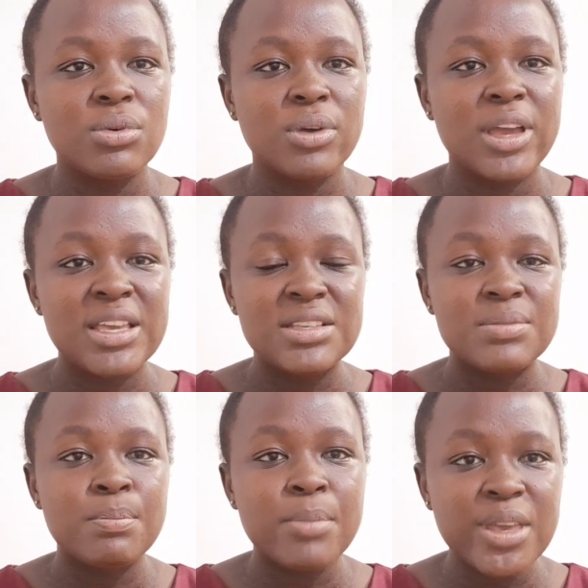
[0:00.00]
It's
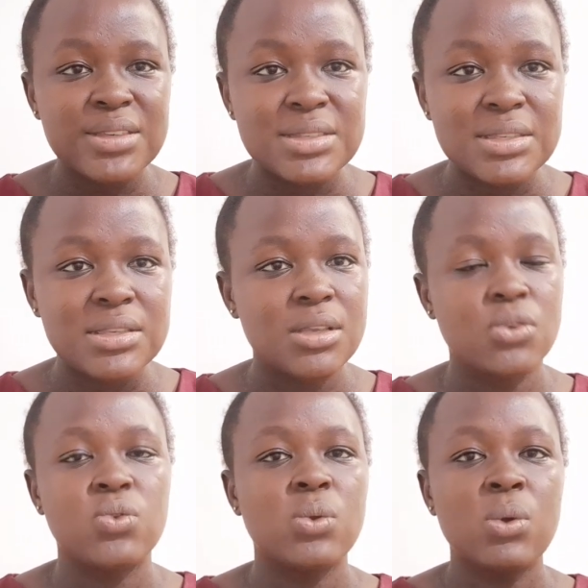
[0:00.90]
mixed,
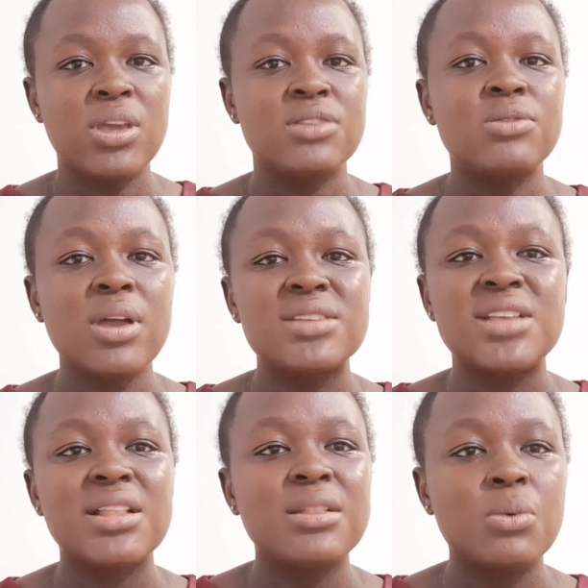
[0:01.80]
so it's not
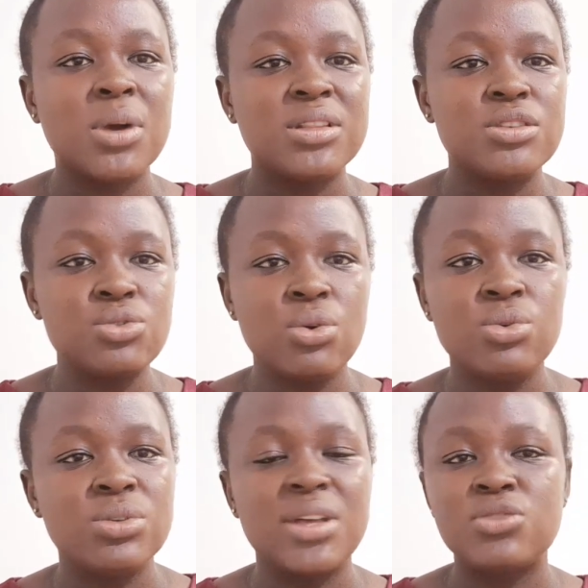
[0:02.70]
exactly what they show
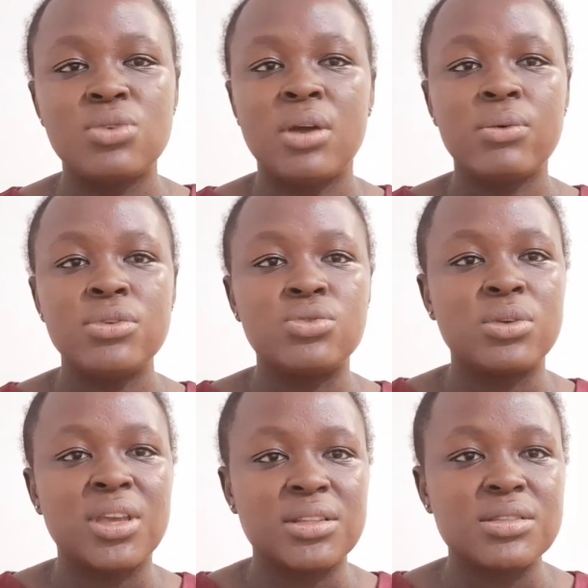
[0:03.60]
you that you are going to
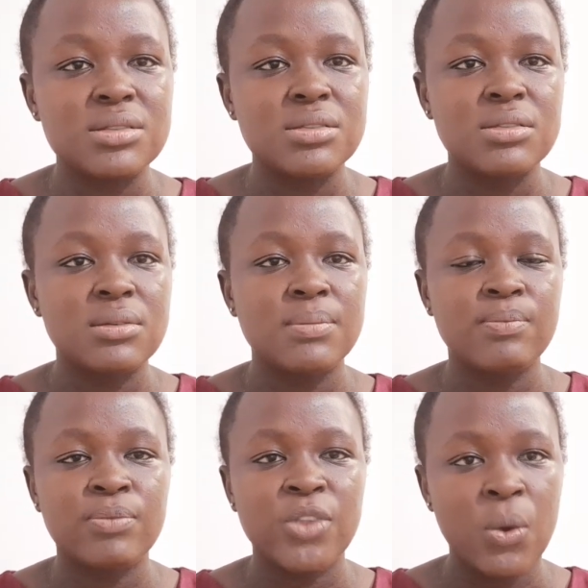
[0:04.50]
get.
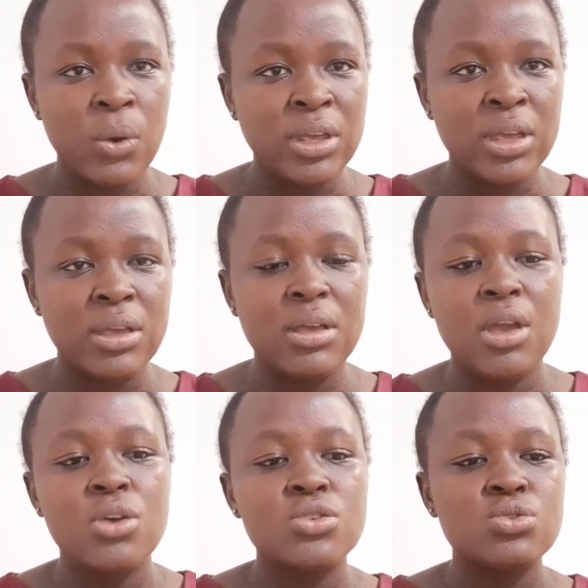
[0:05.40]
Okay,
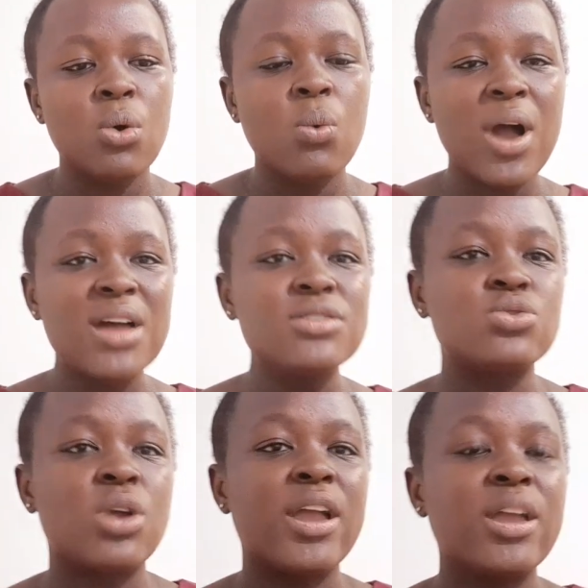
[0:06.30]
so once you
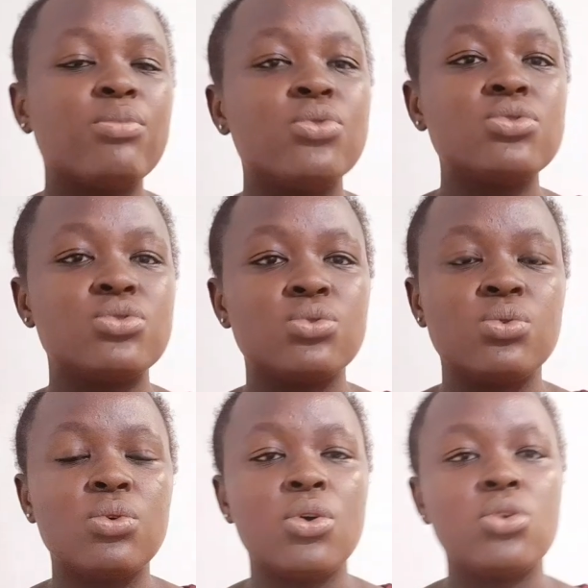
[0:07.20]
are able to
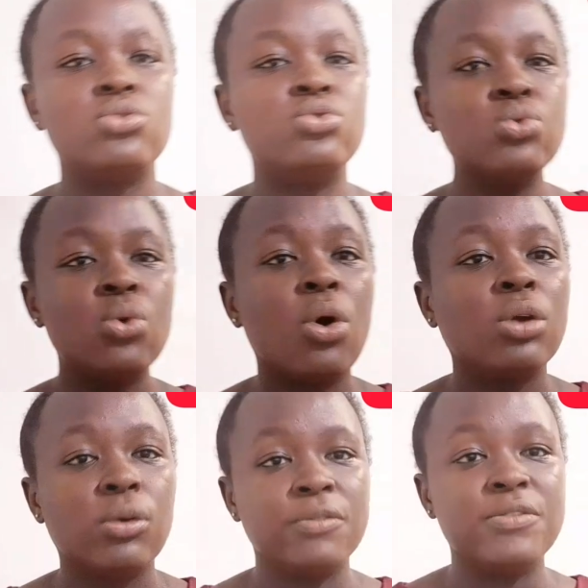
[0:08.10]
do
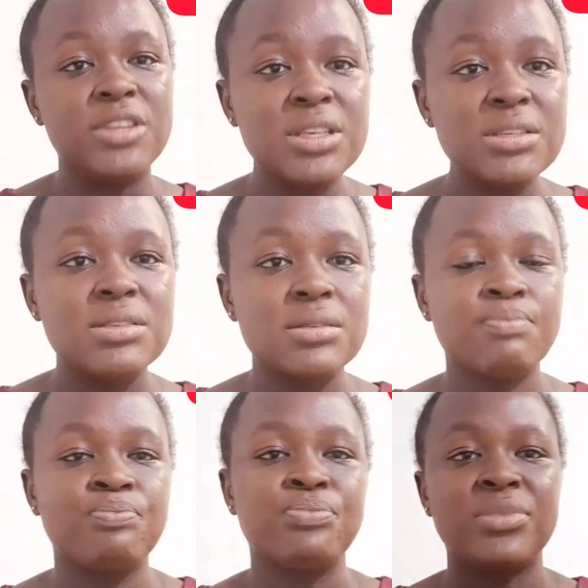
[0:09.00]
all of these,
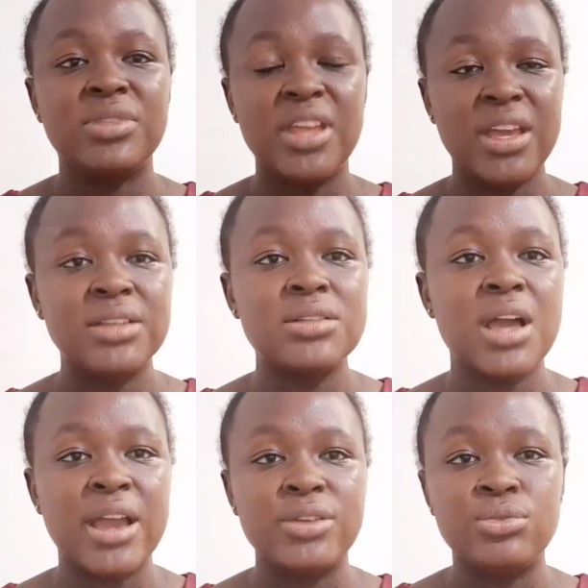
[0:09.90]
then
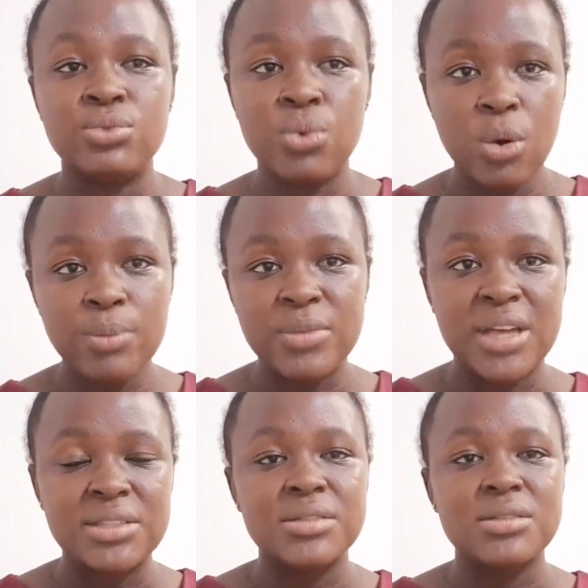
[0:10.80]
I hope that